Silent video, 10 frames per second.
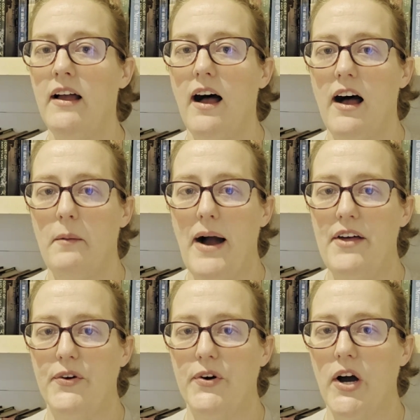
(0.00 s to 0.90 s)

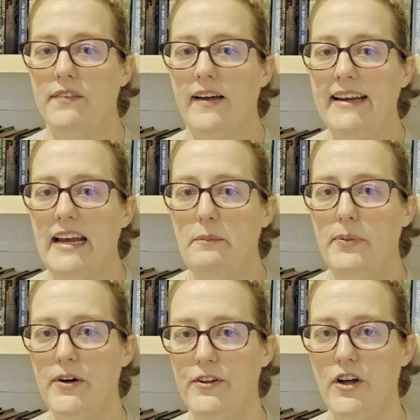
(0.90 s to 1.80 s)
either on like a
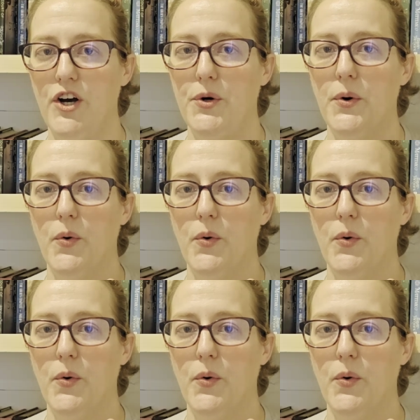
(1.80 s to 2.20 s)
pillow,